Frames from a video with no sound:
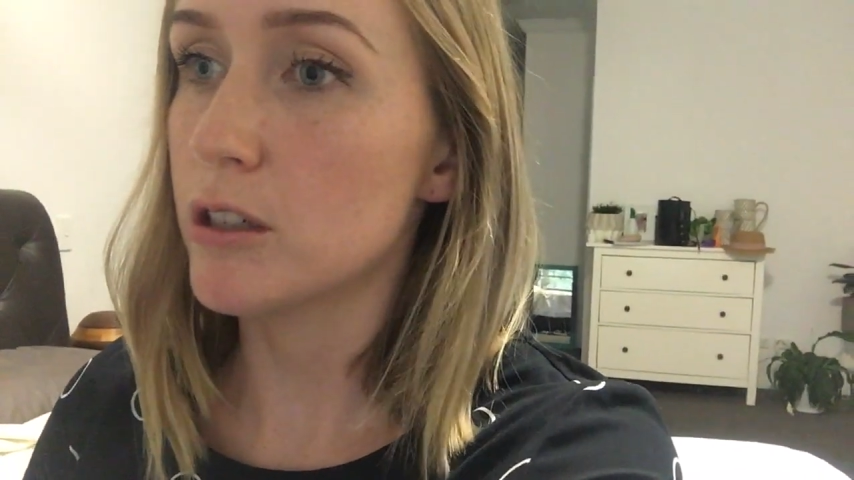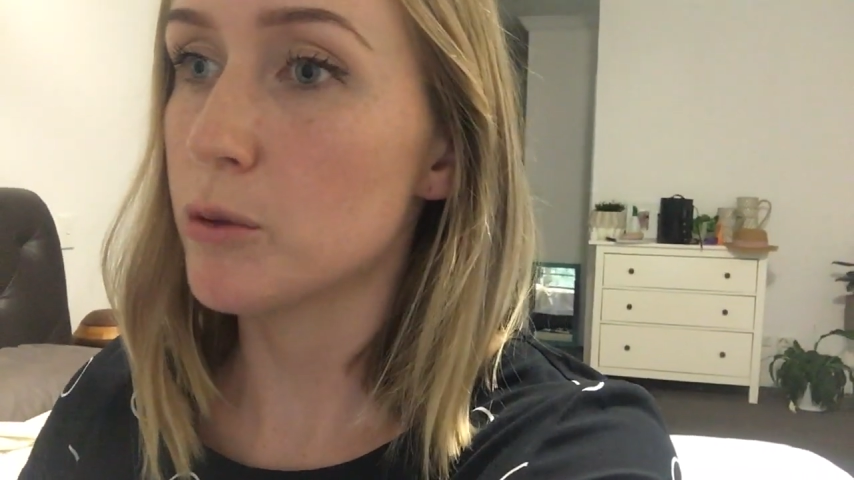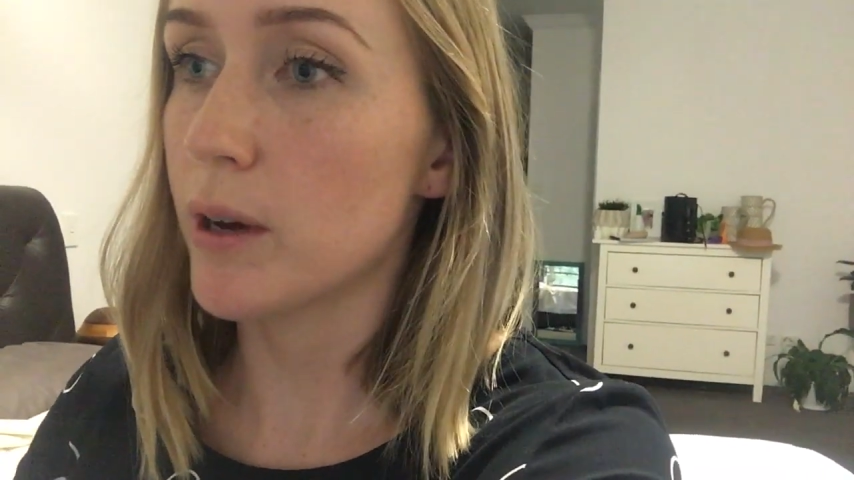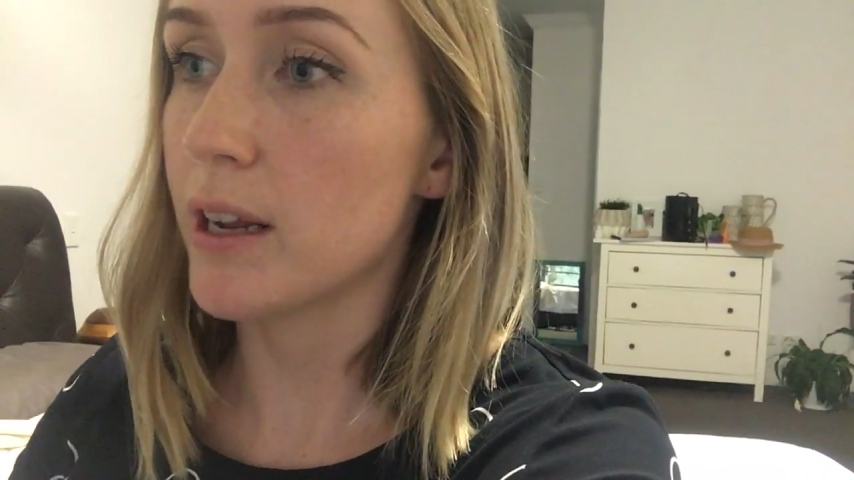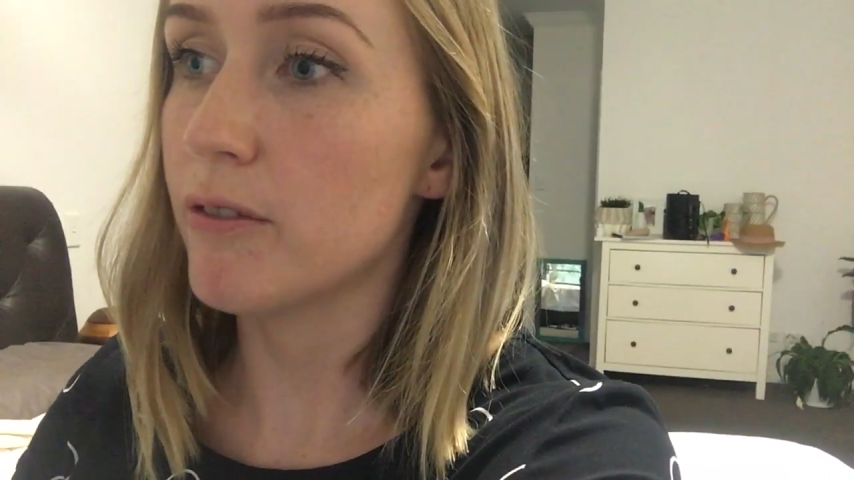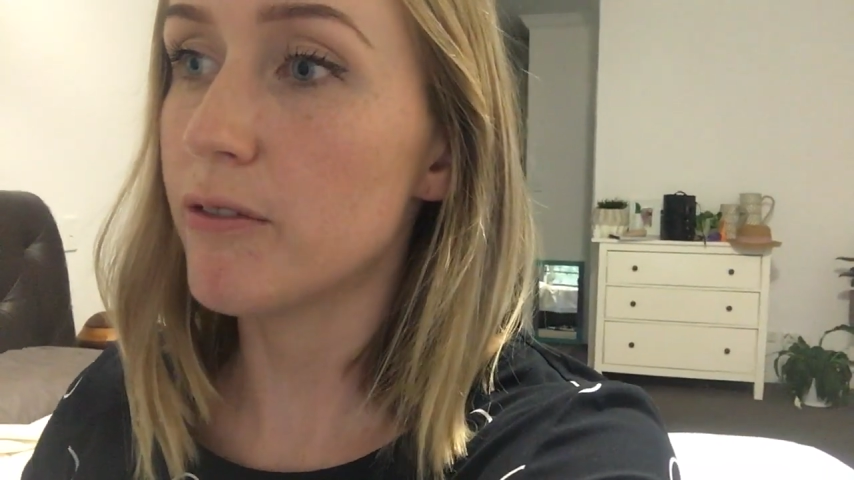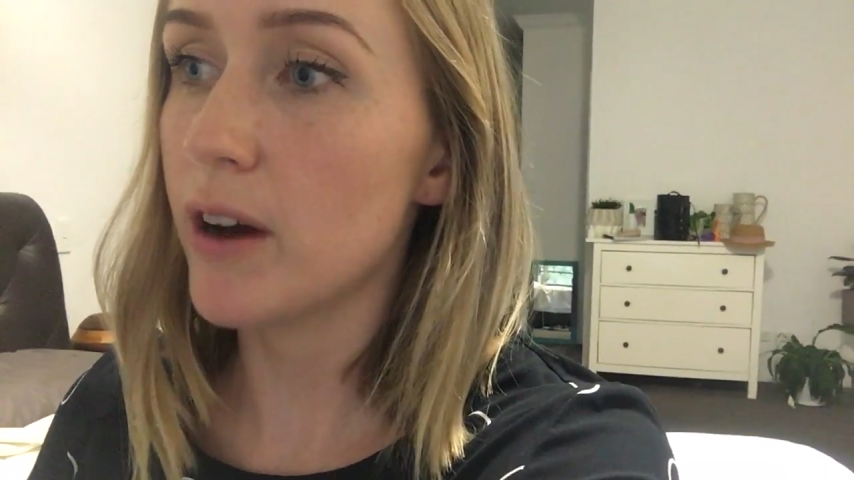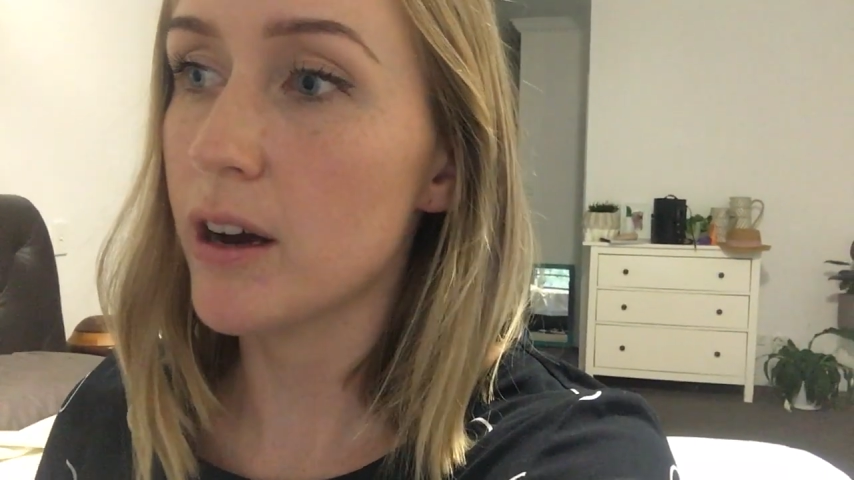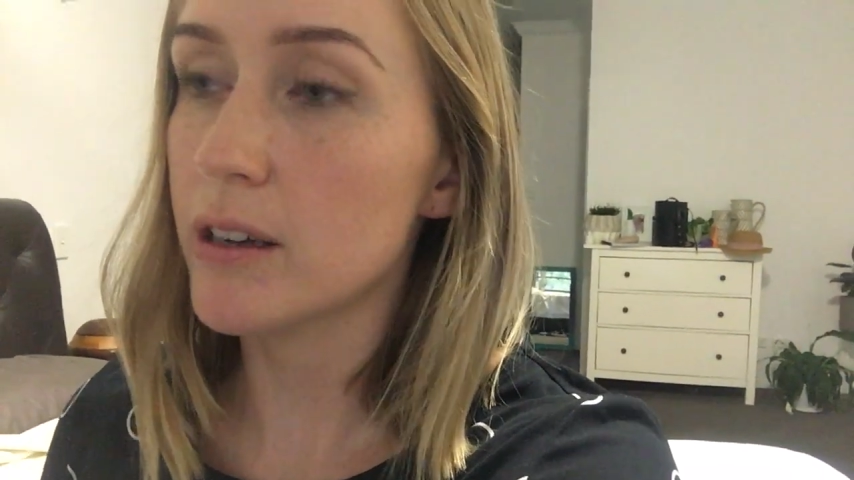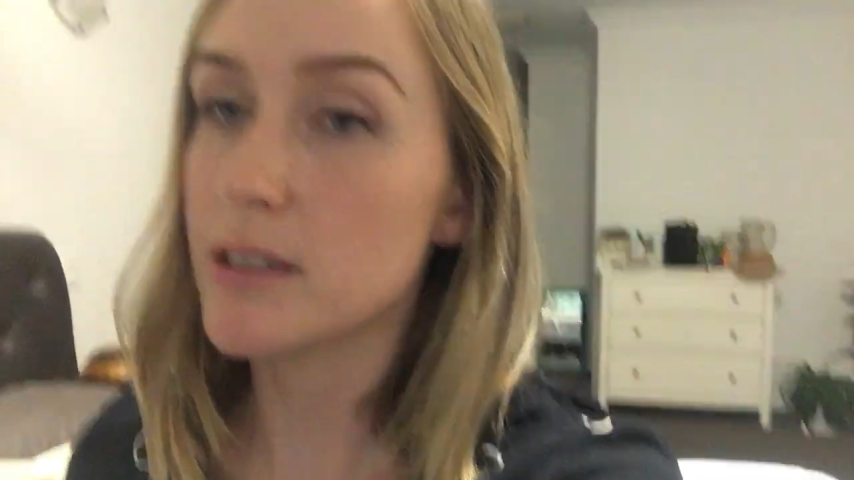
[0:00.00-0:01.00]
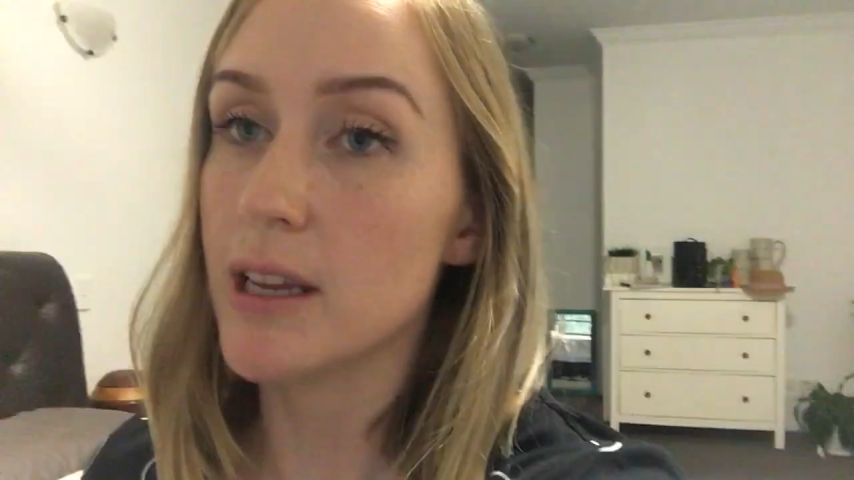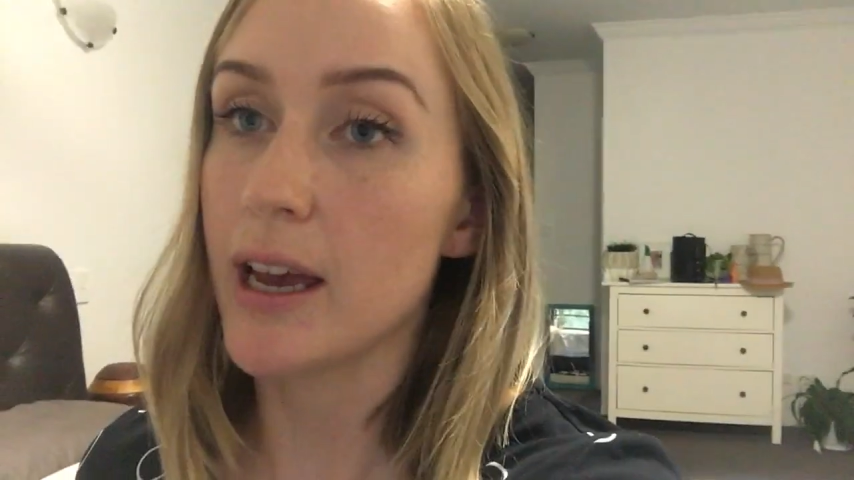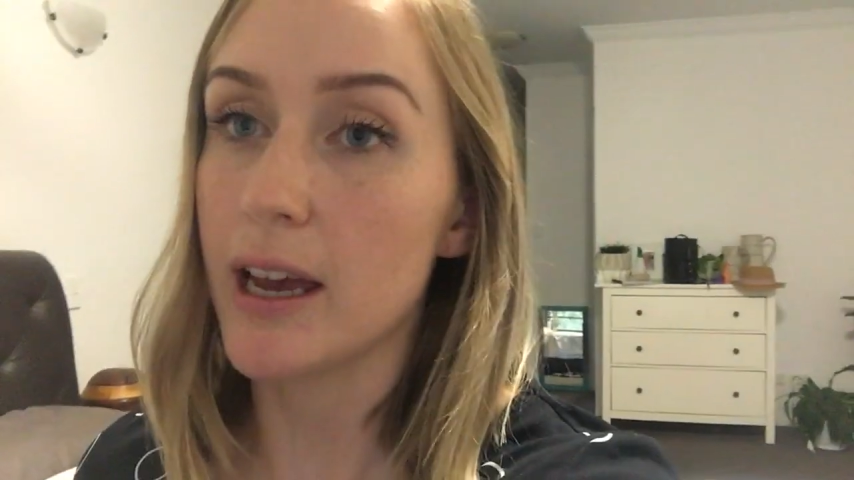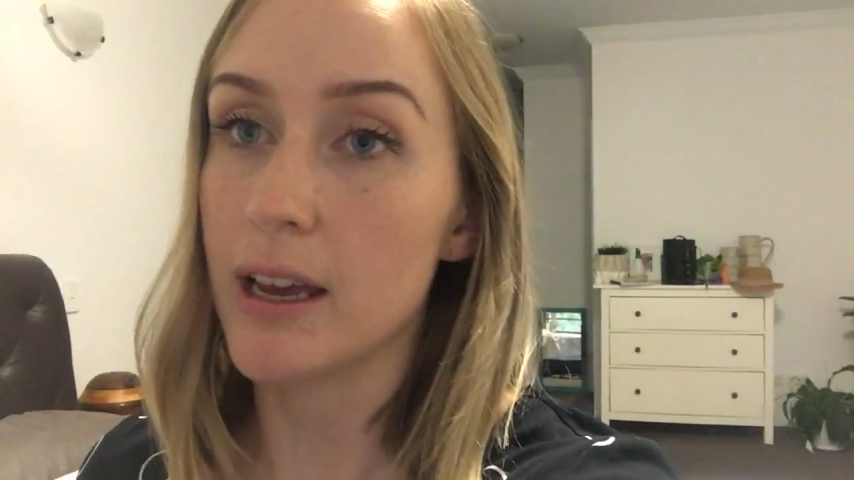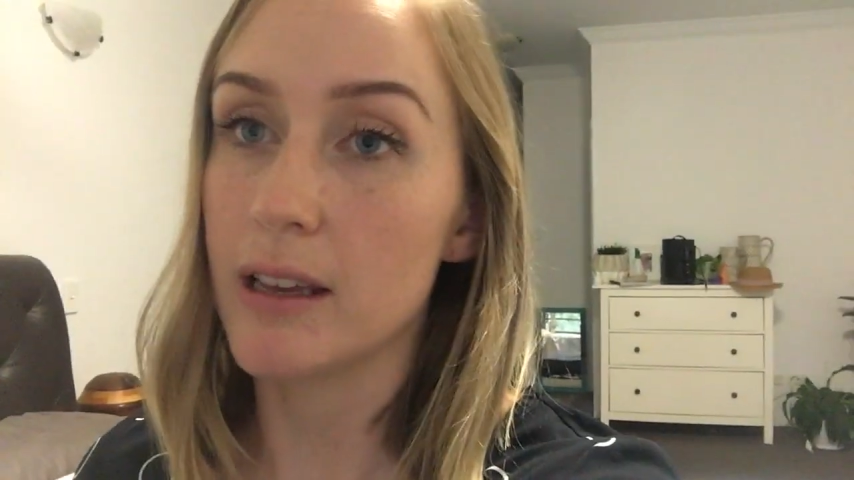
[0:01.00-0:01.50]
21st,
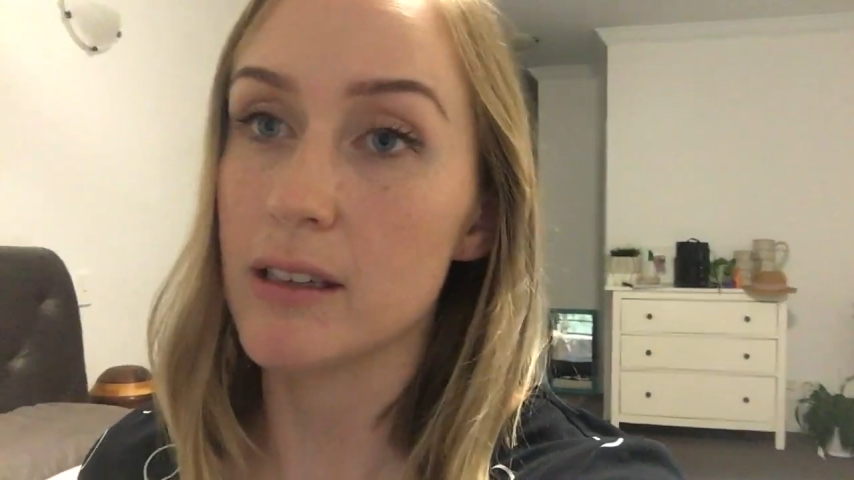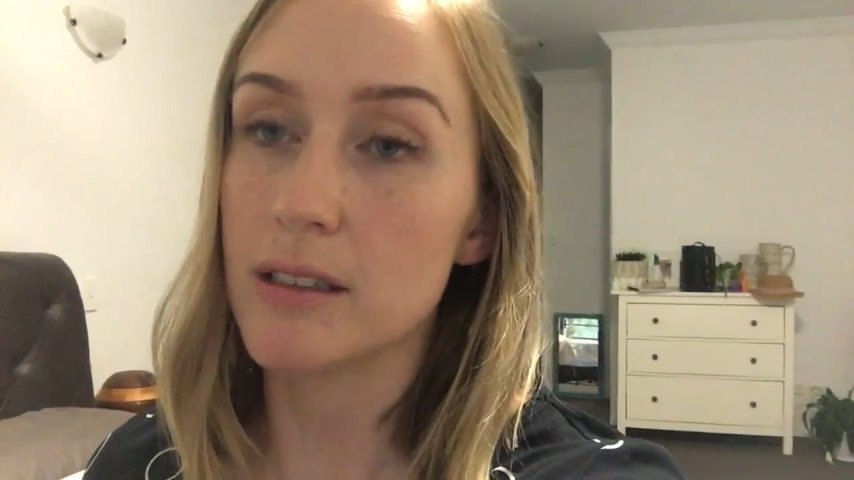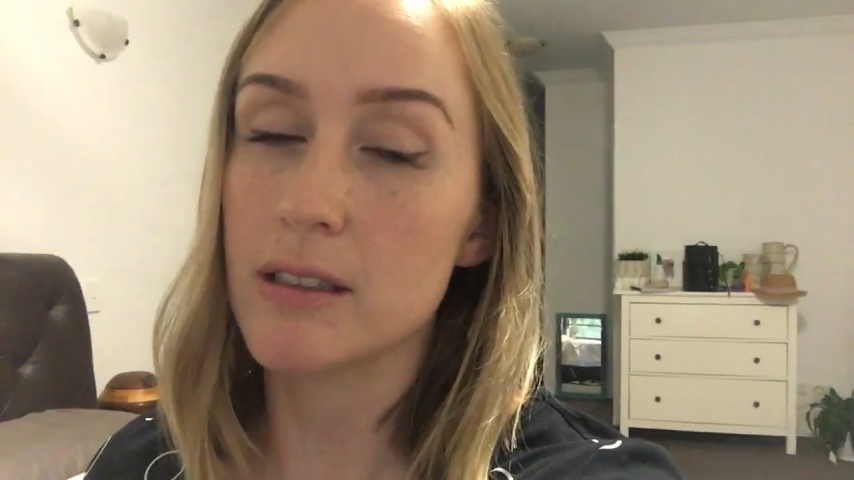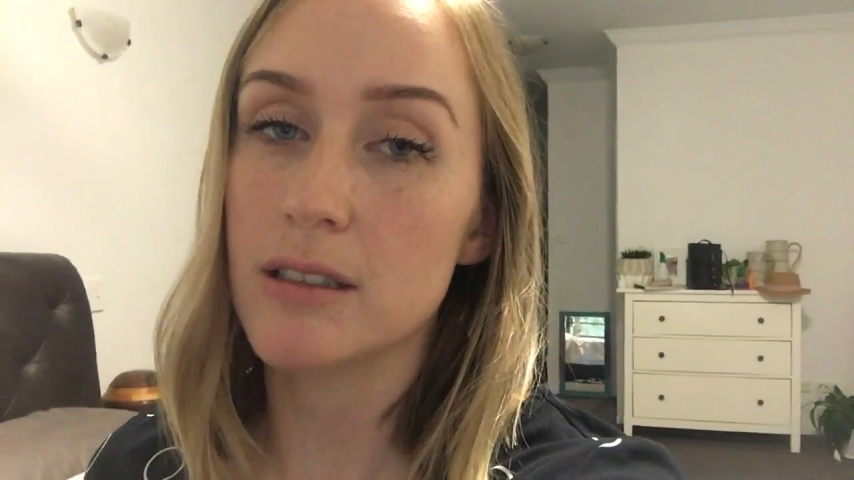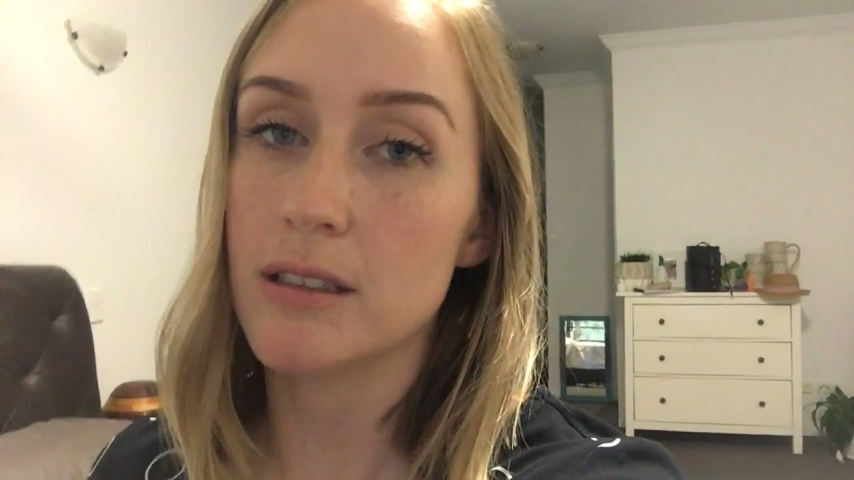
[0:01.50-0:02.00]
and